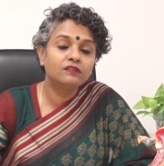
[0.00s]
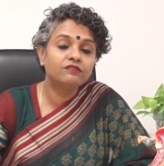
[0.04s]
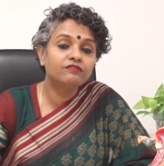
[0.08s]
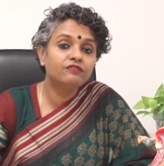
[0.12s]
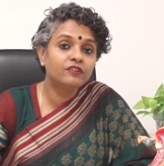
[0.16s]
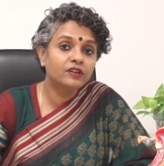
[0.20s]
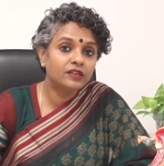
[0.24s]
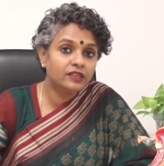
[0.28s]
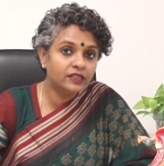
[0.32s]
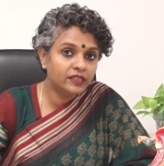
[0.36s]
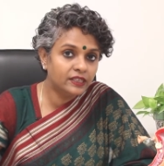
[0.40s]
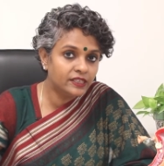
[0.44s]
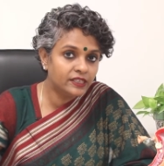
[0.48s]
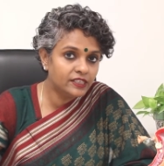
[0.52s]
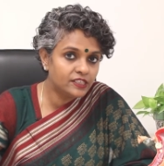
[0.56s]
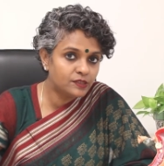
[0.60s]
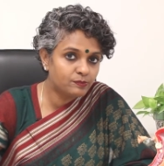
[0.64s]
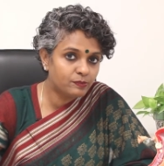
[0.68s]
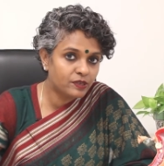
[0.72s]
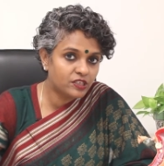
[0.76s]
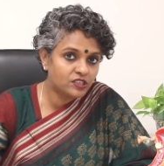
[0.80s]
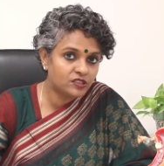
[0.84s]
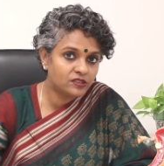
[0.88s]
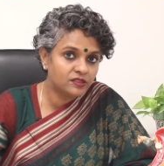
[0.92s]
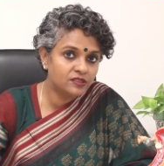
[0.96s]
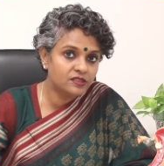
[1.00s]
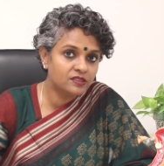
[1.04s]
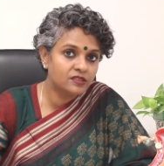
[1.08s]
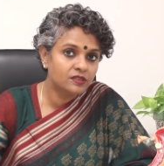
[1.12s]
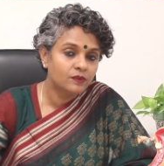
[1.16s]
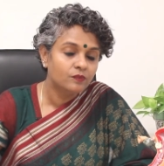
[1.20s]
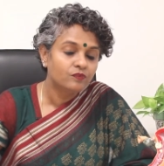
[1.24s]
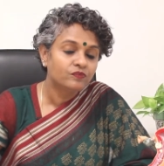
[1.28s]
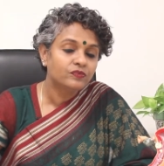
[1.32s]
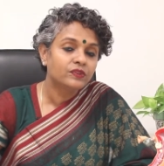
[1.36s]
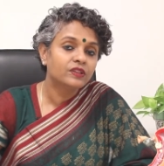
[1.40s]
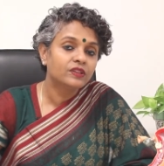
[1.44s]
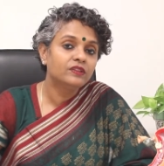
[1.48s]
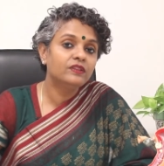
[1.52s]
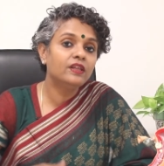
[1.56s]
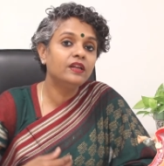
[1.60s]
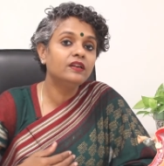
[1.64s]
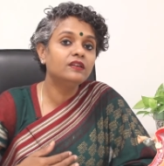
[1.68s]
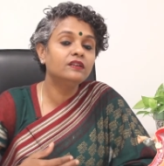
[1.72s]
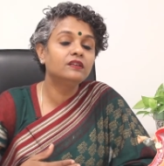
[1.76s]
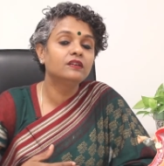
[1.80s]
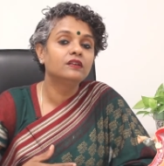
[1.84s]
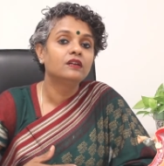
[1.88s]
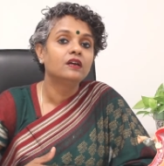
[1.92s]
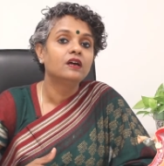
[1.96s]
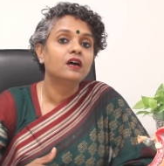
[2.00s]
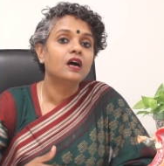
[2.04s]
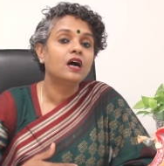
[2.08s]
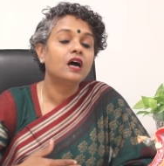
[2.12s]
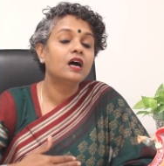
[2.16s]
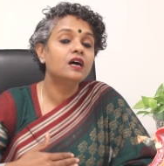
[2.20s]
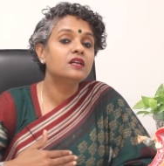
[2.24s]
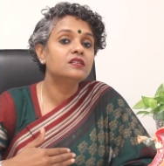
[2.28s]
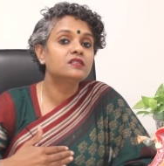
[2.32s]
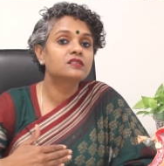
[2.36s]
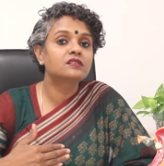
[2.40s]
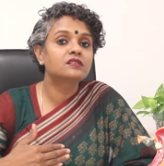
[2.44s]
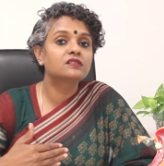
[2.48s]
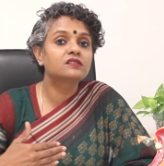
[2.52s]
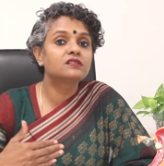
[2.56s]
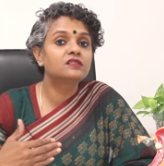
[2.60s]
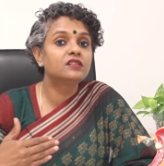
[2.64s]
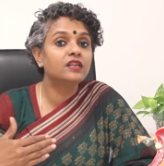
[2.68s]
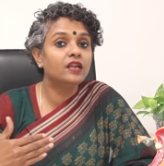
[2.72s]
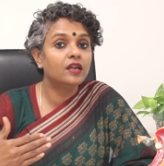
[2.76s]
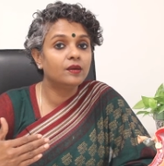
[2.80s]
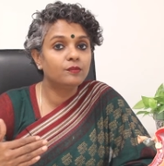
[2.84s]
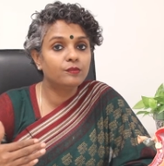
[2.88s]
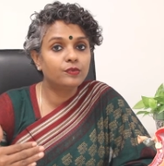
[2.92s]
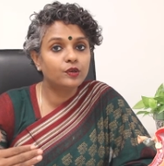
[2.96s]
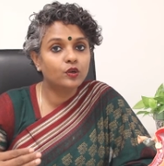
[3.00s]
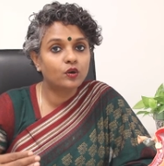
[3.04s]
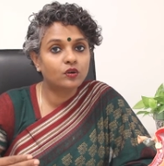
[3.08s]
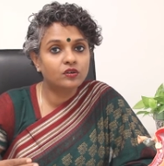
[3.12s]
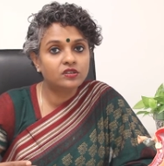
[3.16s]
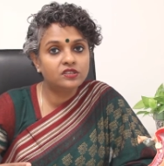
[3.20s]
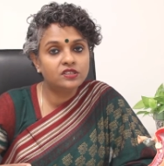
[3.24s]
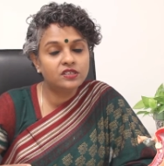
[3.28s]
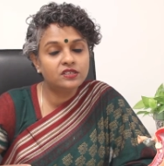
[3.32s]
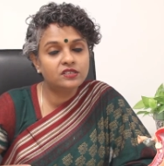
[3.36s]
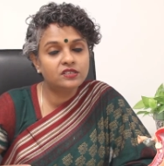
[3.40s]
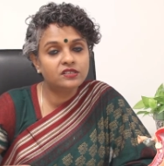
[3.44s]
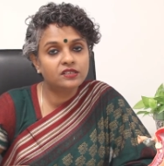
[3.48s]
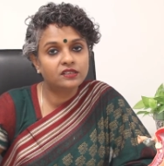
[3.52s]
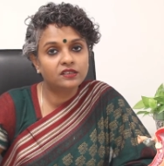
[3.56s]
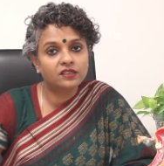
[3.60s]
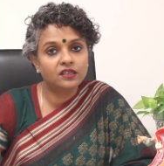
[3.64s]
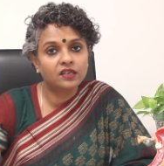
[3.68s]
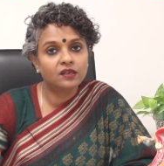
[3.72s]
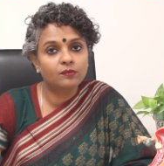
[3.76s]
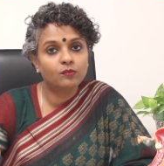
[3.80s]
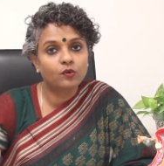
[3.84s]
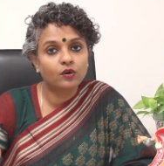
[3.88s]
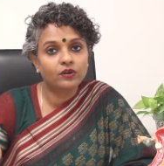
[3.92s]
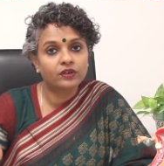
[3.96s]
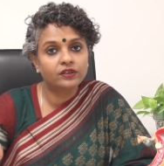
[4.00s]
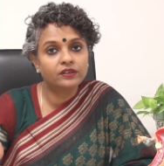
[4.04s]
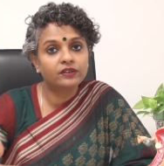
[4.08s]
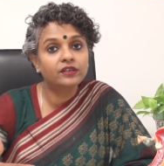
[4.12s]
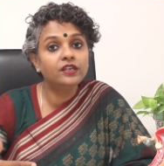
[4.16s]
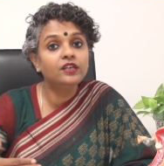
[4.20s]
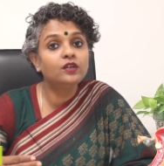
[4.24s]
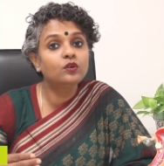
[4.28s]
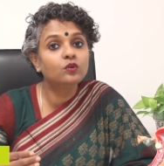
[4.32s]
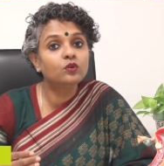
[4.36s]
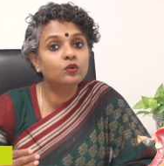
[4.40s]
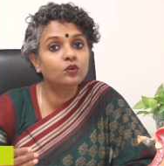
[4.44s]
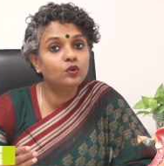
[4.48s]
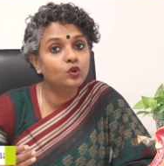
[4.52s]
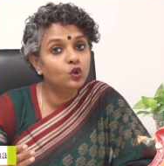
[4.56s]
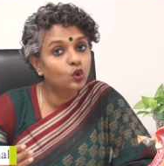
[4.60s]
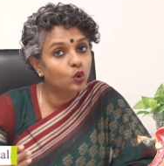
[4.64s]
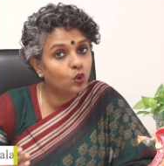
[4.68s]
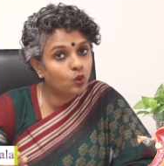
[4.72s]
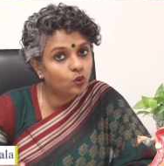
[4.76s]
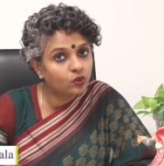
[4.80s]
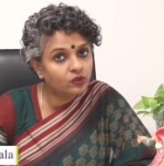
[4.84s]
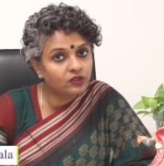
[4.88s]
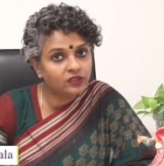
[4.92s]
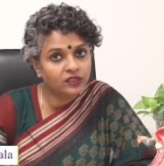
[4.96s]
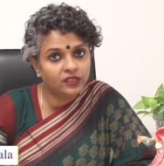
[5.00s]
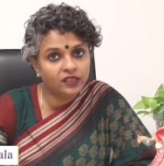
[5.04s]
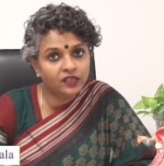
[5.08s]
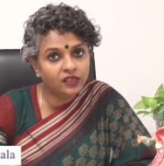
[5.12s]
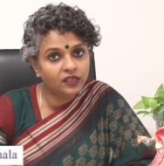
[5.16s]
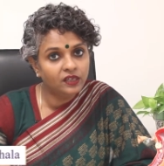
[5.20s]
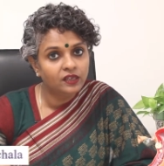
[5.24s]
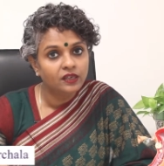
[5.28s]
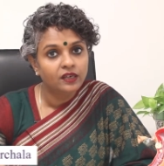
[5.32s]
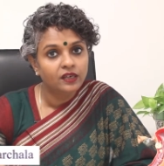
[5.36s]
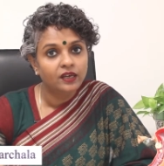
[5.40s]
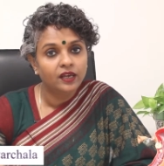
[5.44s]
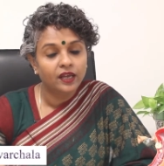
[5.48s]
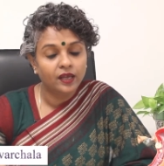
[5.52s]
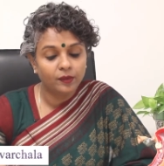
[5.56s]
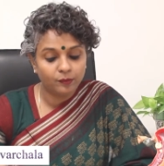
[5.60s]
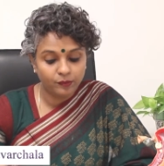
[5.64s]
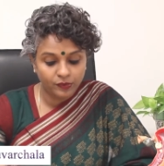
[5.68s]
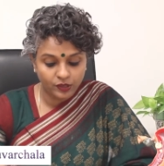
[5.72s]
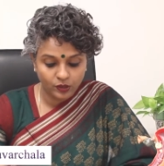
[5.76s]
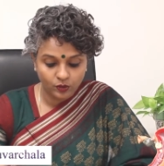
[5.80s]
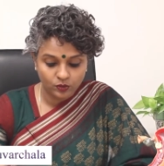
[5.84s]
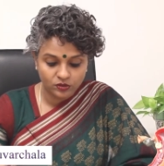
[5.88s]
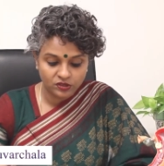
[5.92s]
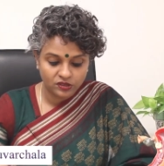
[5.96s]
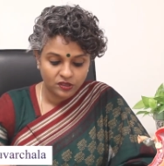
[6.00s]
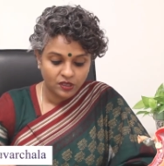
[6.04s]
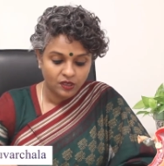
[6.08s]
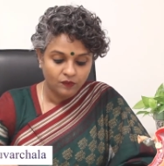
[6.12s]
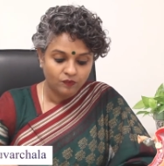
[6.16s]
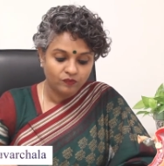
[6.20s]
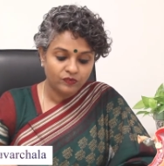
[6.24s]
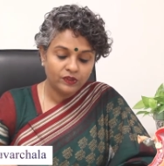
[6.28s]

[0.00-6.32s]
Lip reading: fertility specialist then asks the embryologist in the laboratory to load the embryos.